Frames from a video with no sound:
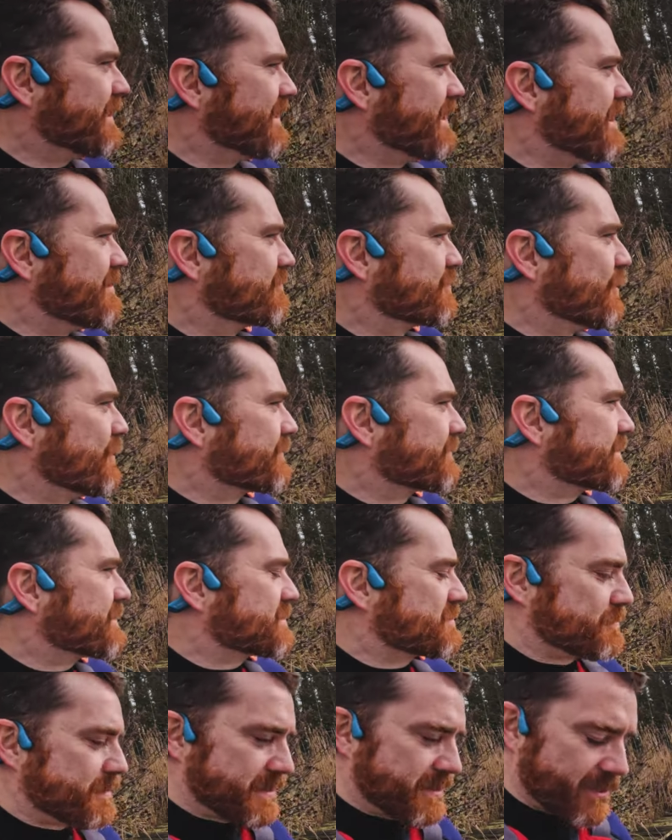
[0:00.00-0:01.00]
Well, I've got
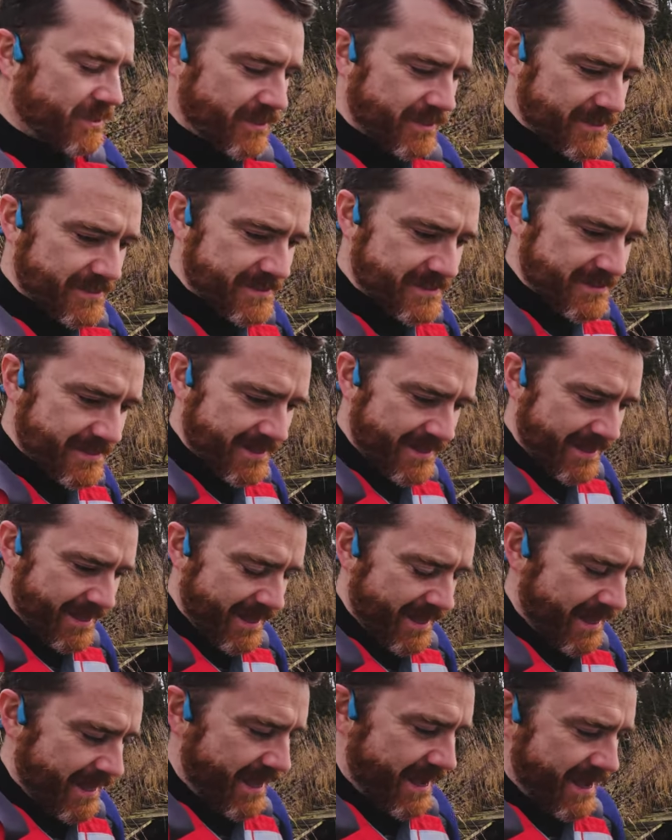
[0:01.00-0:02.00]
this because
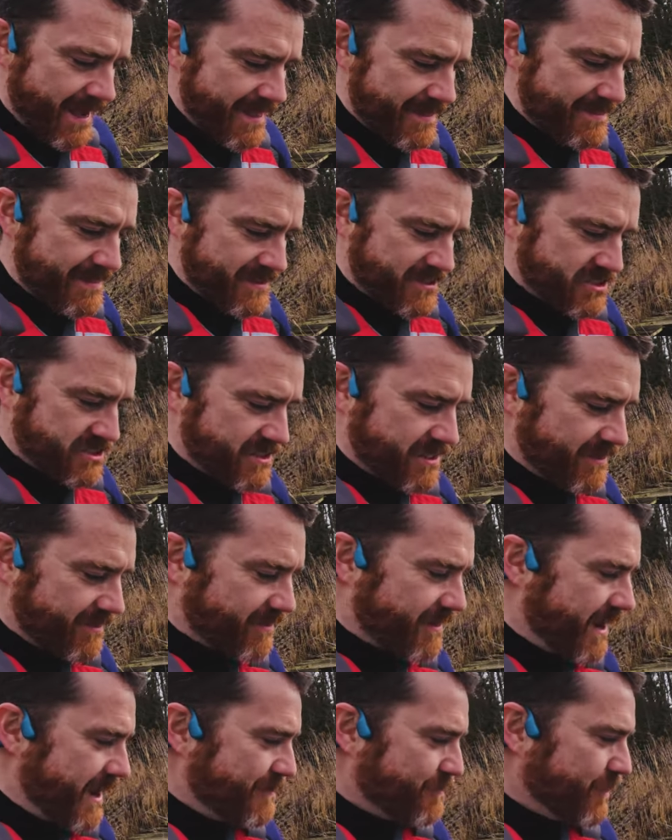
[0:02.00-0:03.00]
this
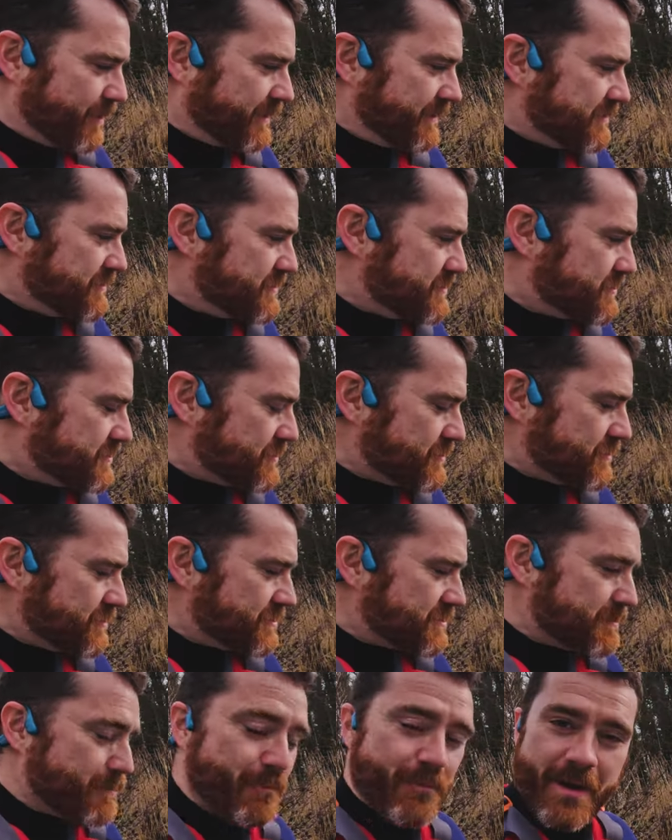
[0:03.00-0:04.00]
year I'm wanting to do
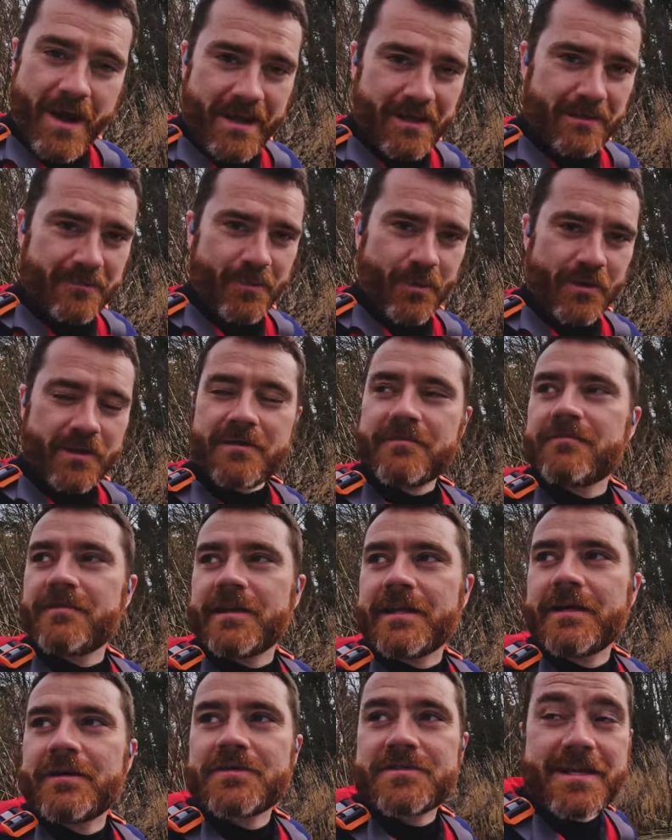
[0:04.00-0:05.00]
some paddleboarding
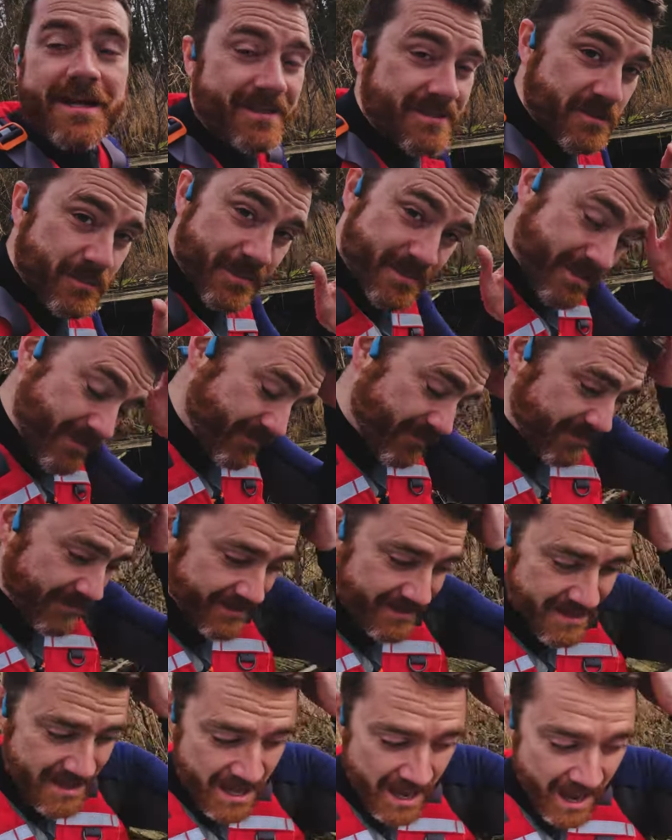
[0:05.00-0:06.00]
videos, and
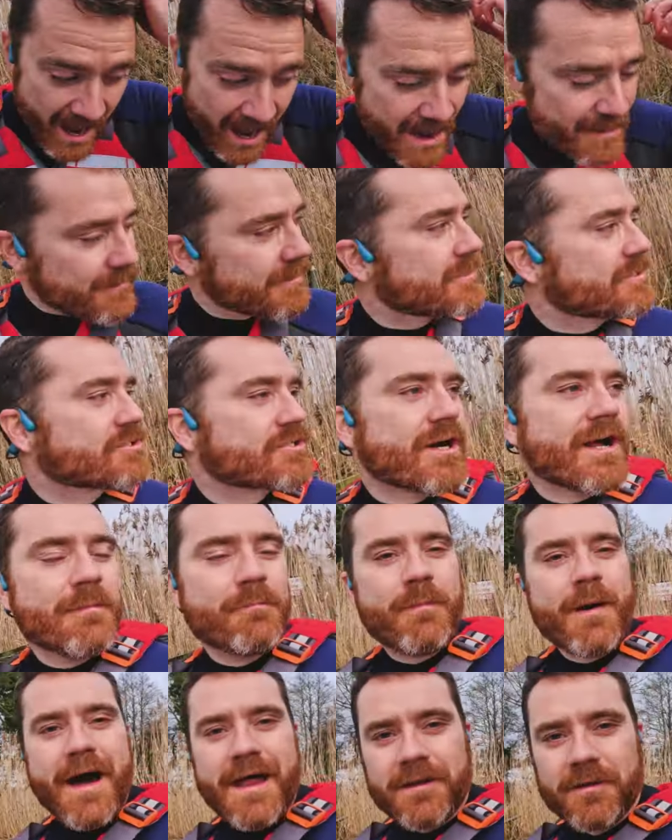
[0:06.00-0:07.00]
specifically I want to try
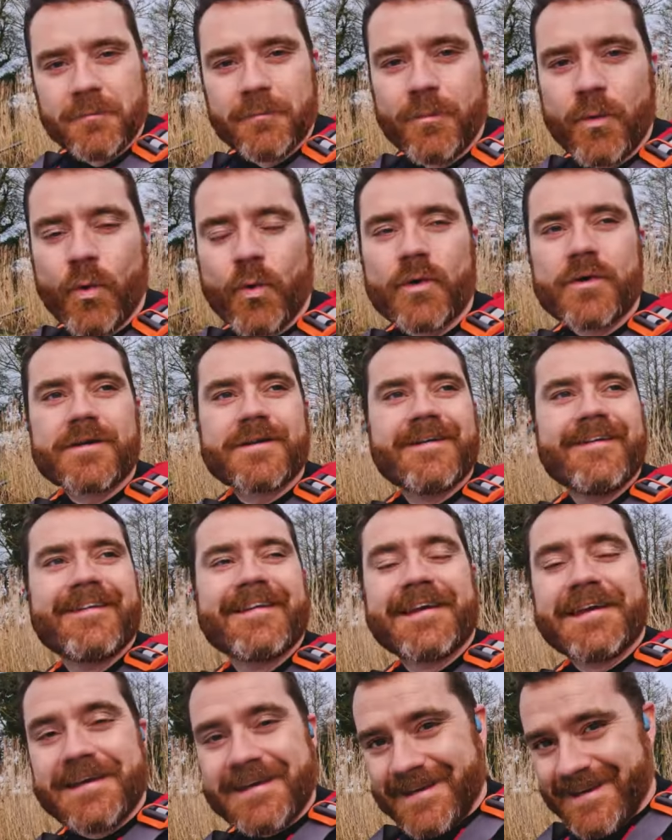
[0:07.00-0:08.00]
paddleboard
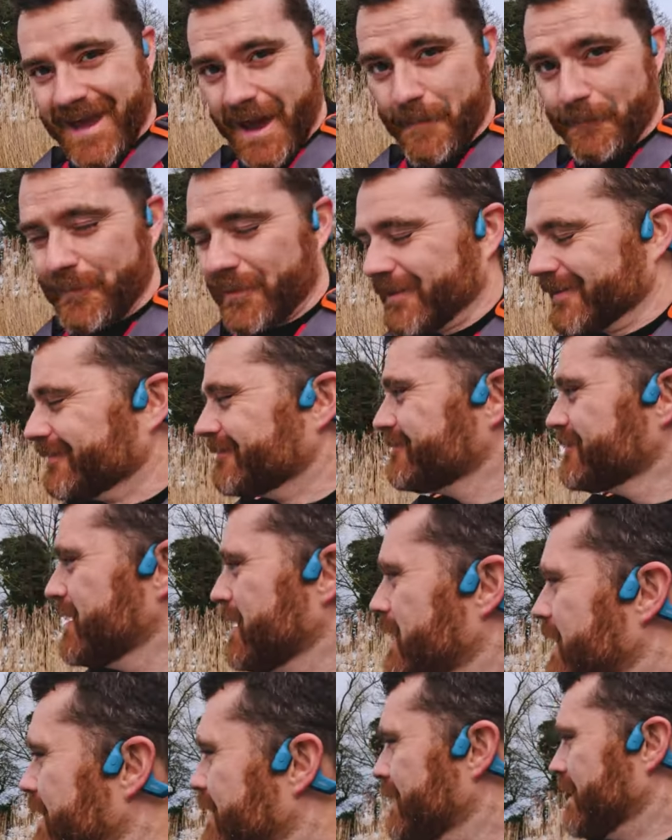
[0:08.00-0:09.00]
camping.
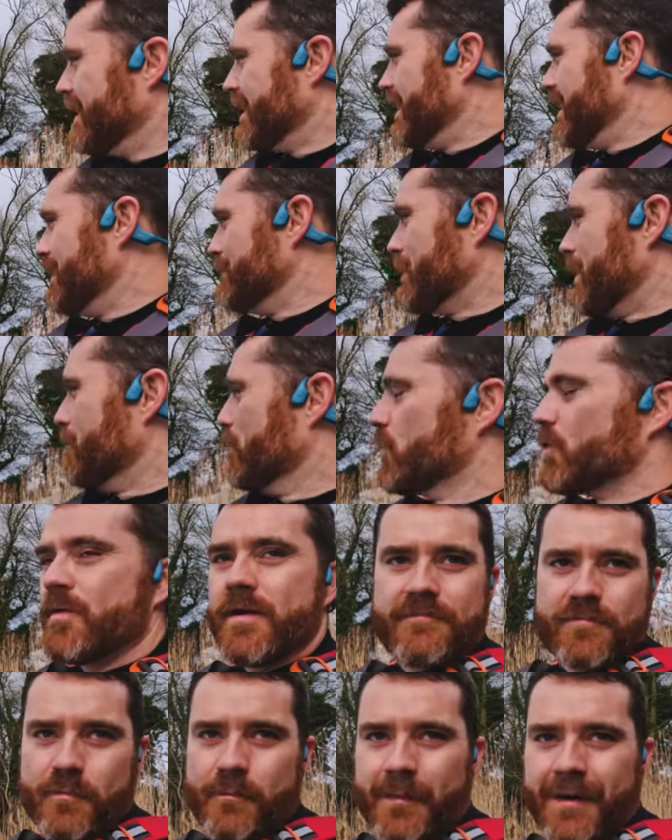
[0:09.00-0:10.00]
I'm on the
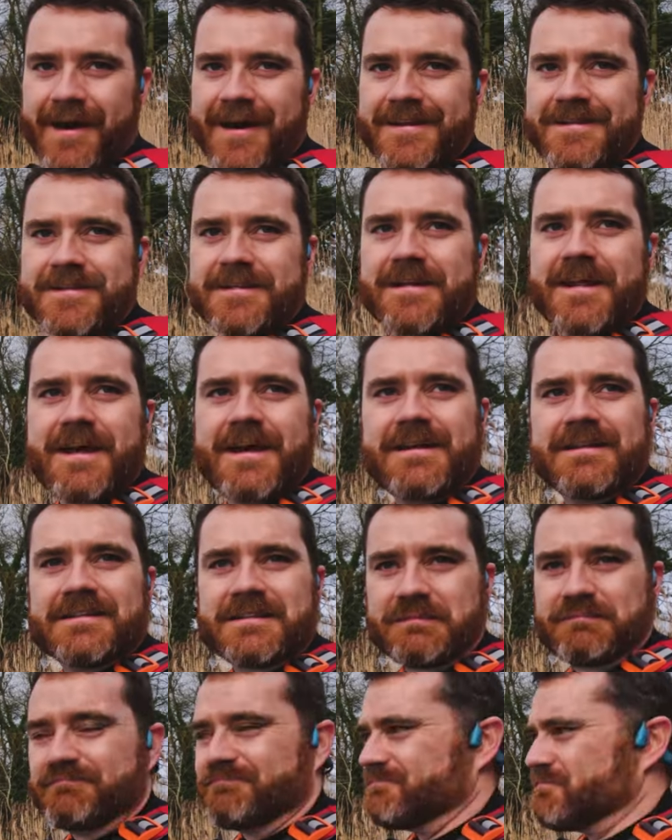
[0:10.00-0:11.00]
River Bann today.
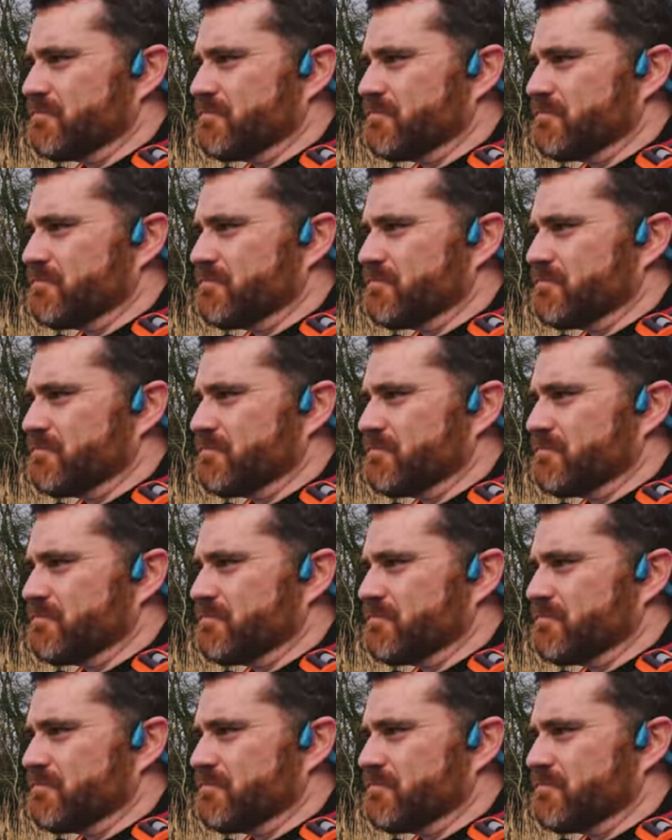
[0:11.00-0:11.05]
It's